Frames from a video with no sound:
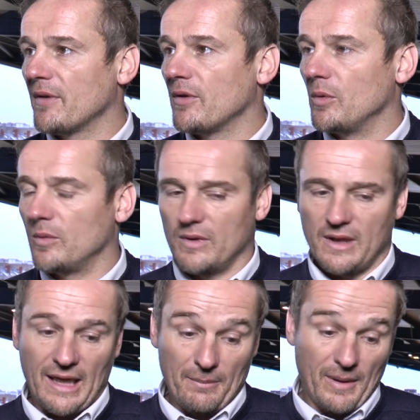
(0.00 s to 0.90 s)
I thought the
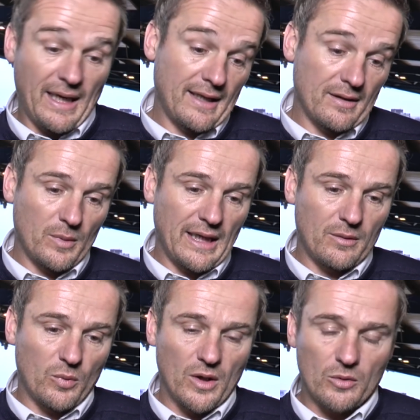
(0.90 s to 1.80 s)
game plan that we
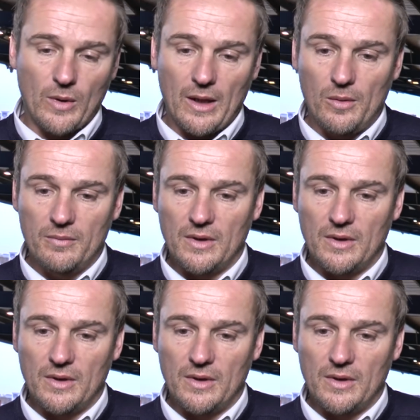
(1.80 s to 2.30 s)
had worked well.